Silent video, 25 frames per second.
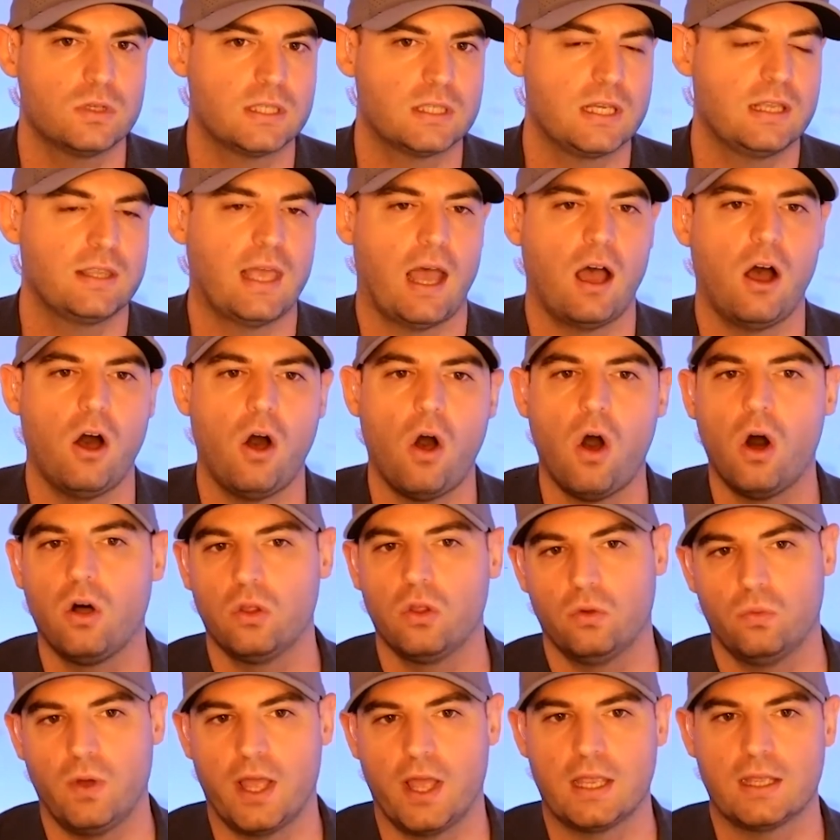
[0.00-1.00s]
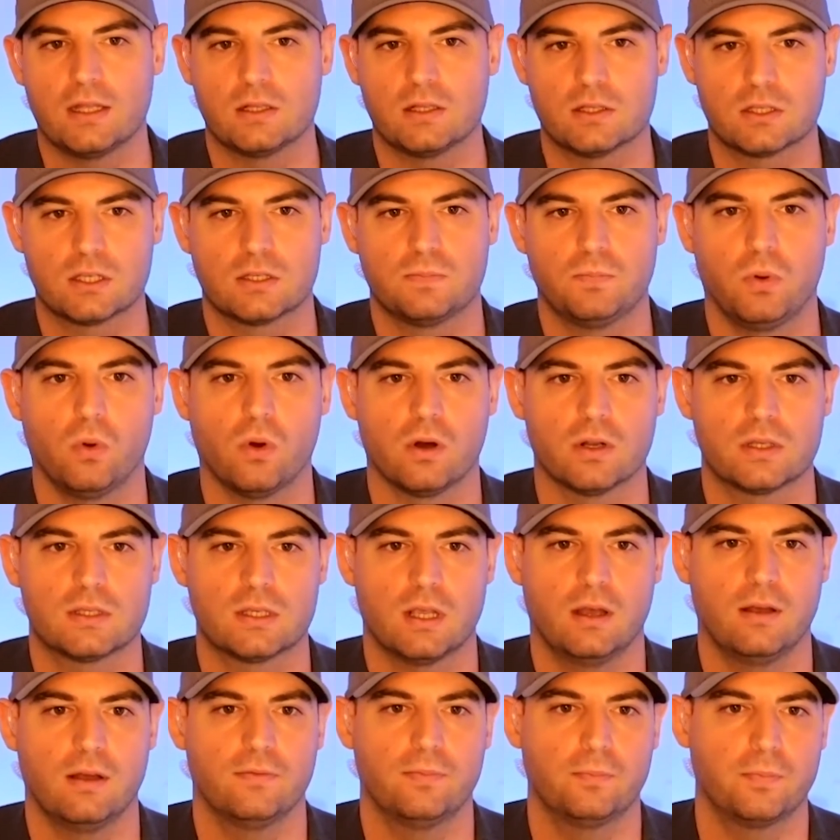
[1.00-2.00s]
see that all the way in sports,
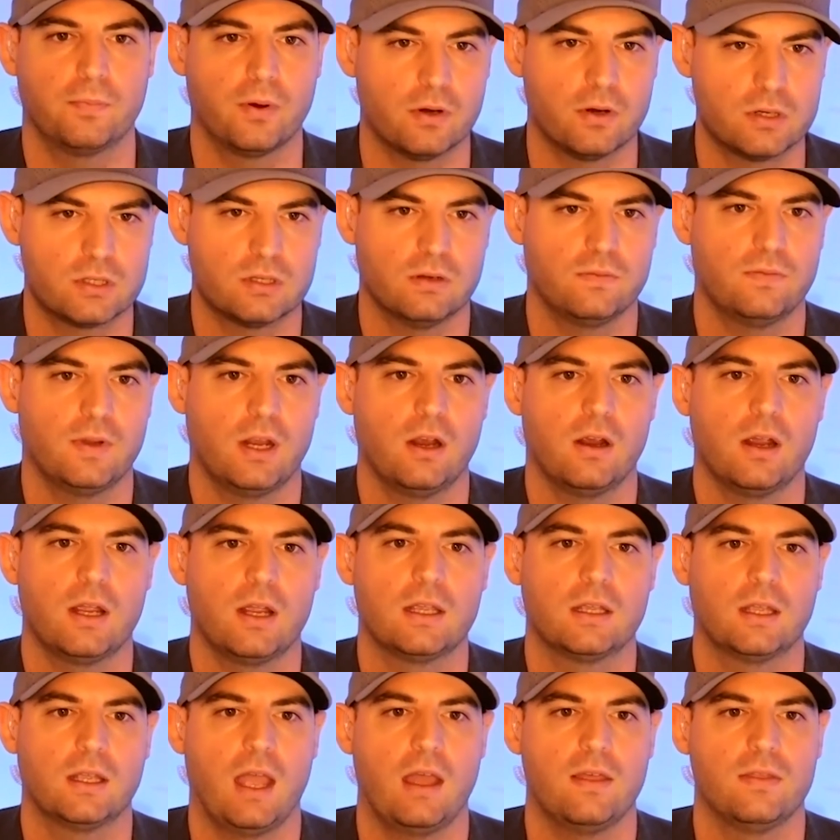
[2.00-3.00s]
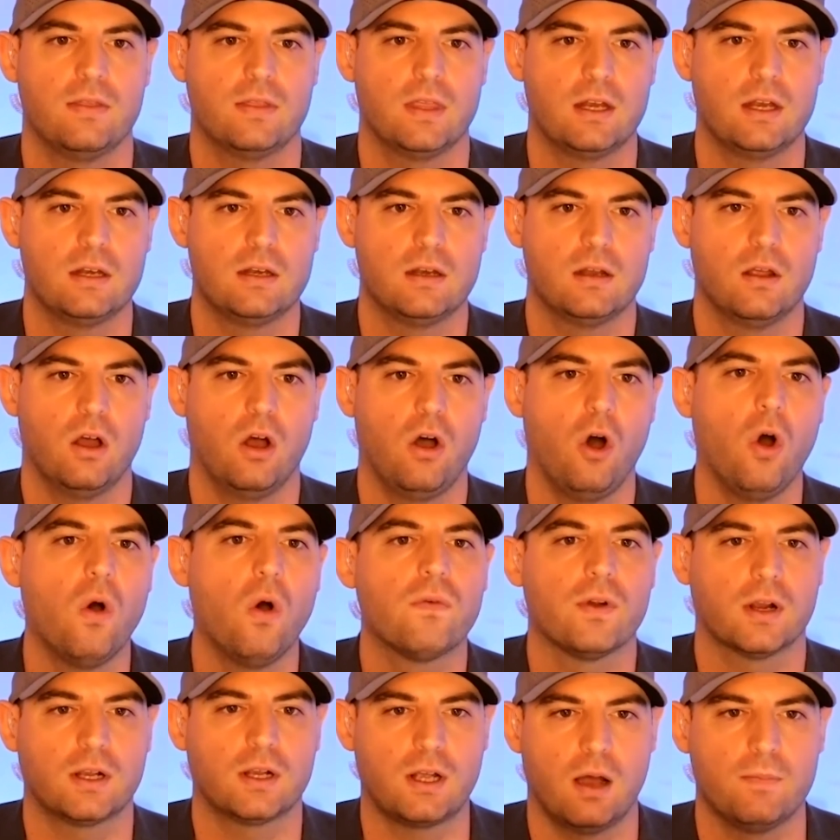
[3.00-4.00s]
of persevering and then
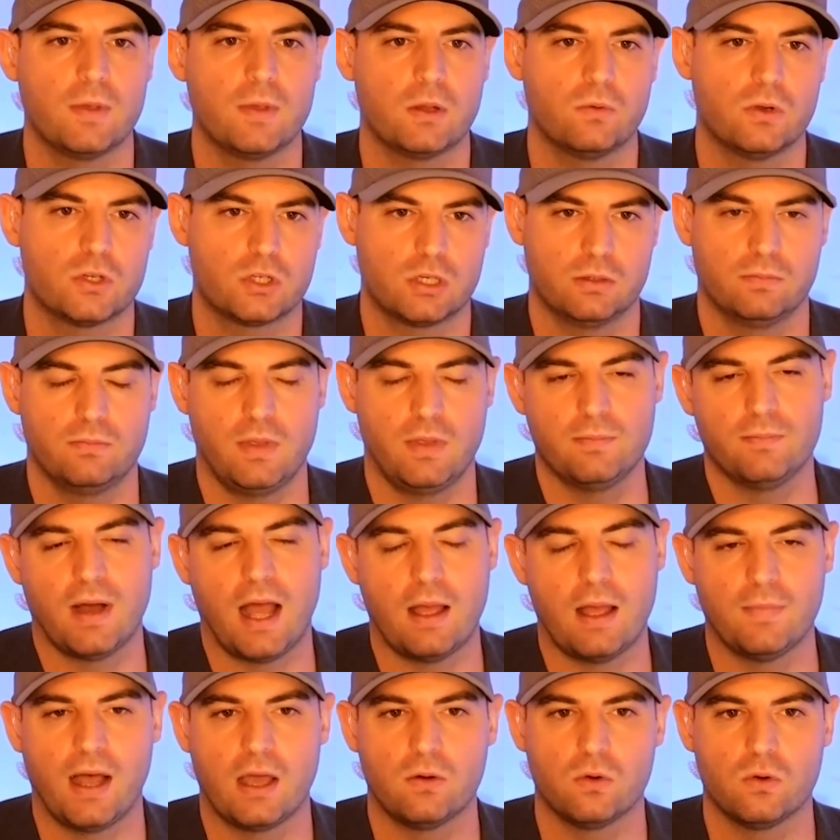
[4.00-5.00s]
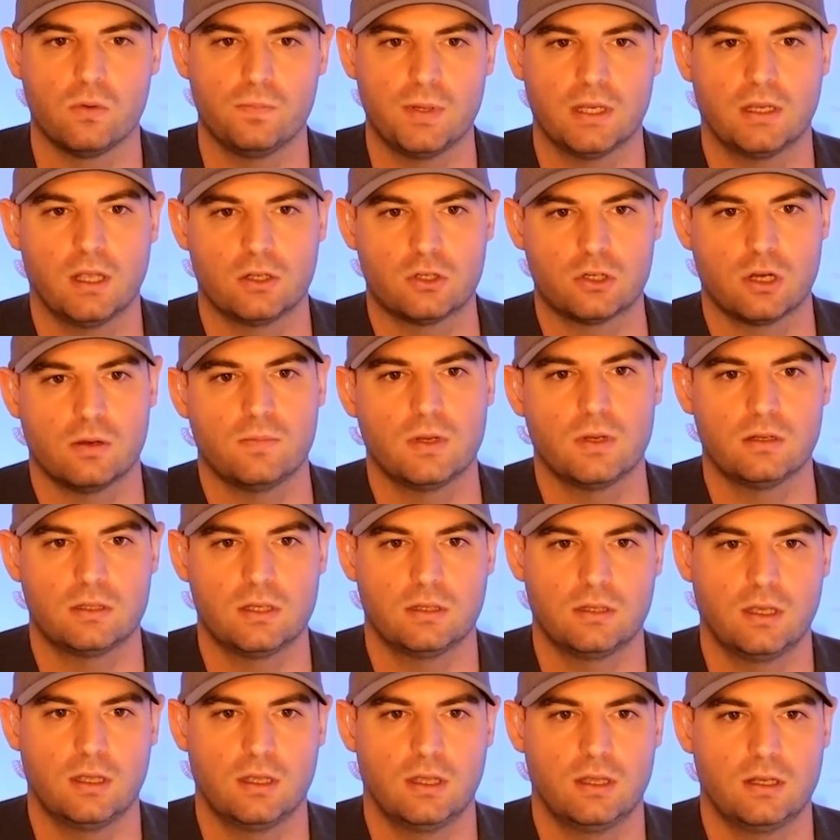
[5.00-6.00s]
overcoming, which in my mind would be attributed
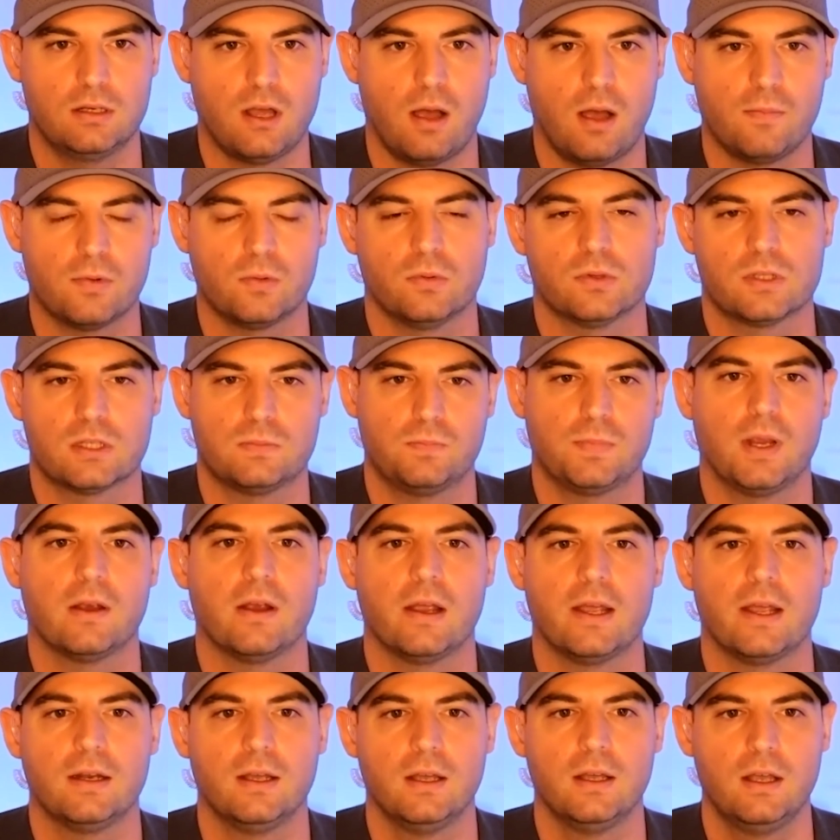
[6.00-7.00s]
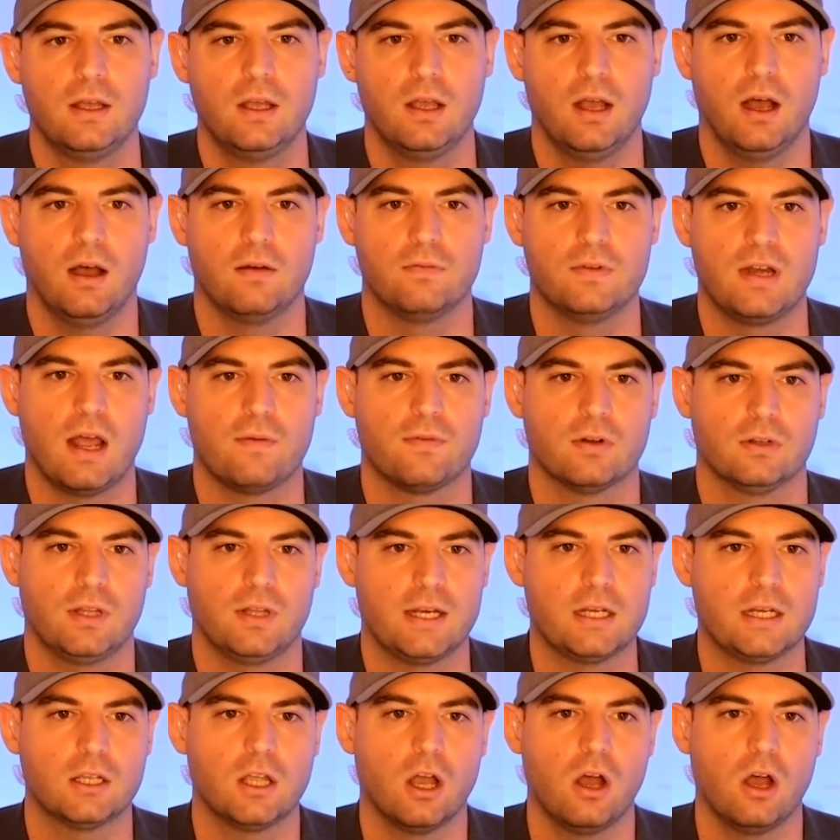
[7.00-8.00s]
to the indomitable spirit of never
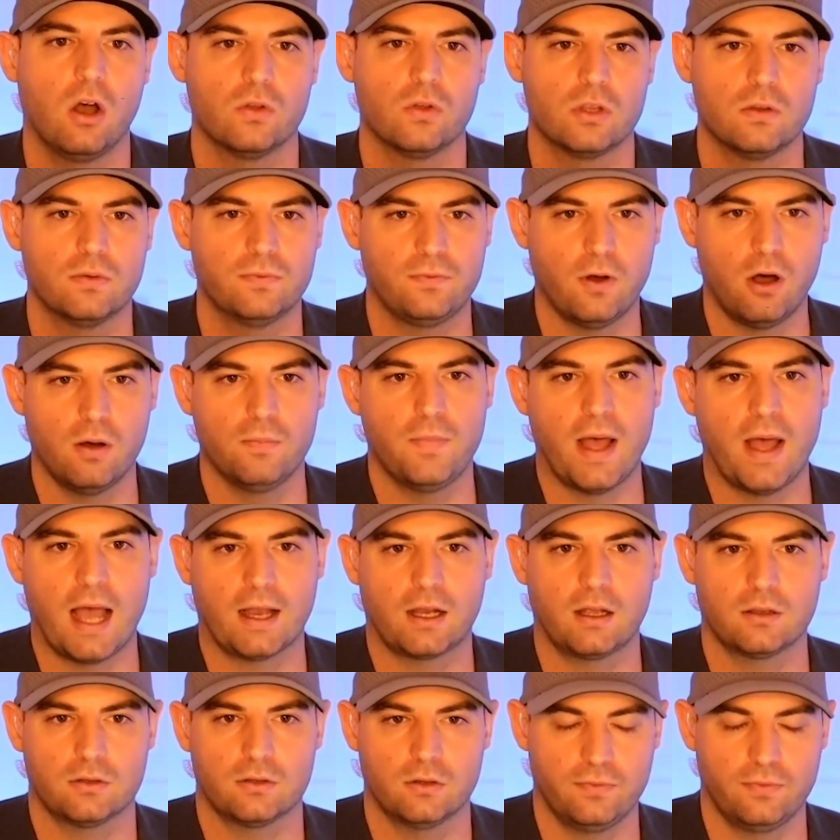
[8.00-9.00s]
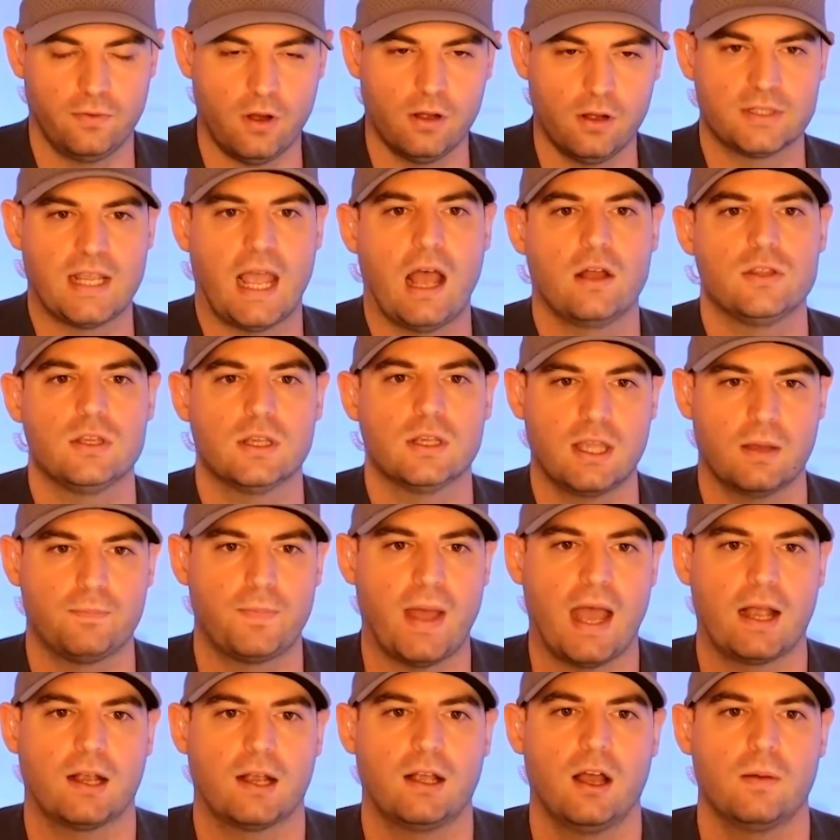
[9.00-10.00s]
letting go. You fall back, you fall down, you get
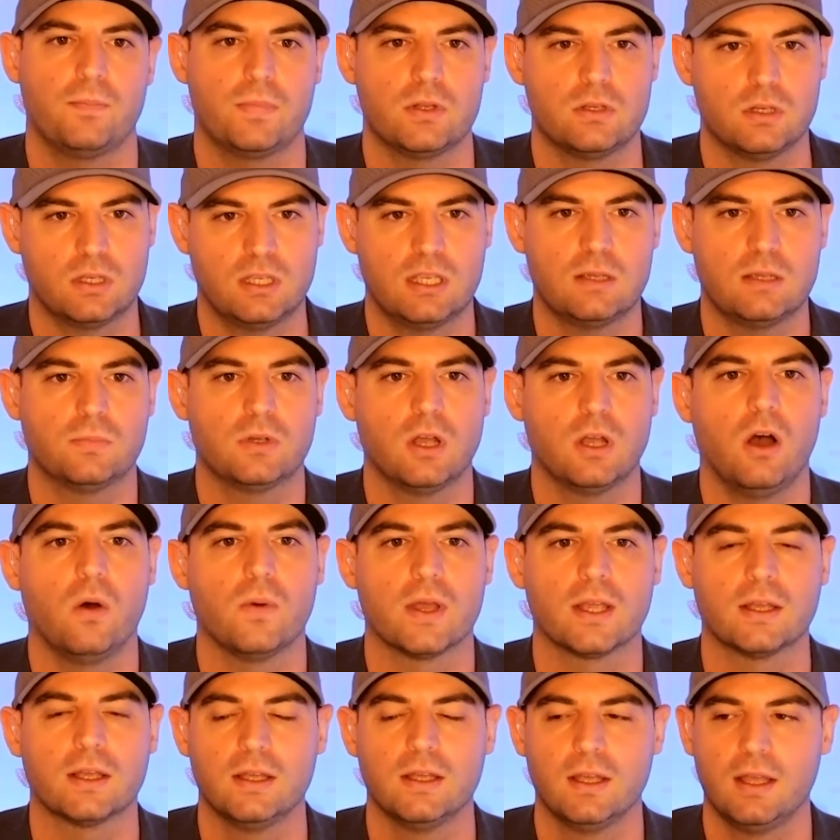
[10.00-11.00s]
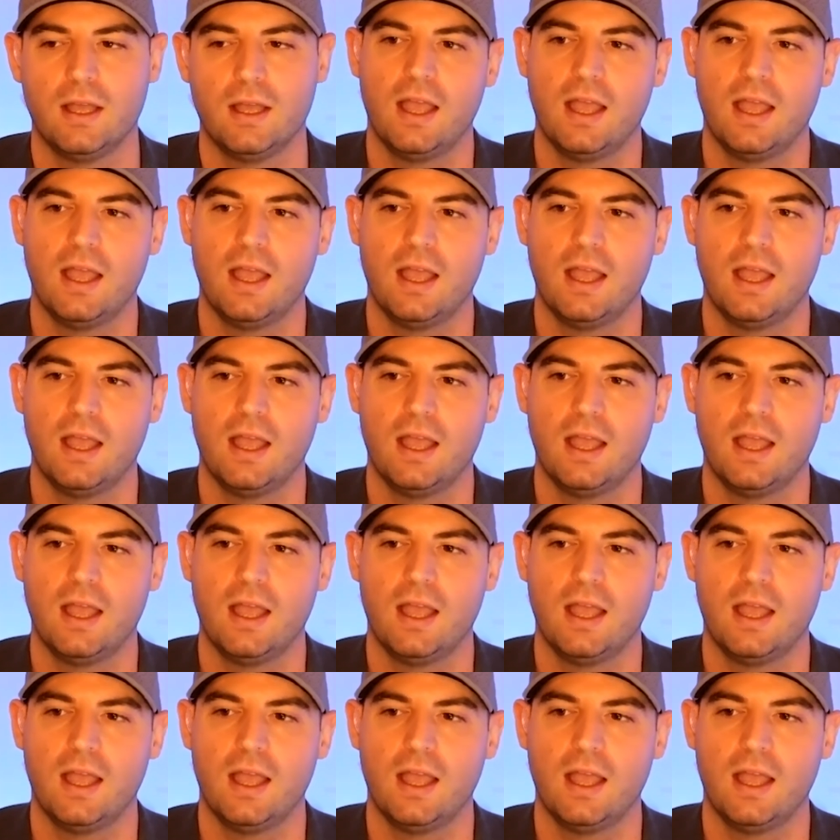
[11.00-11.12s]
back up, and you keep going.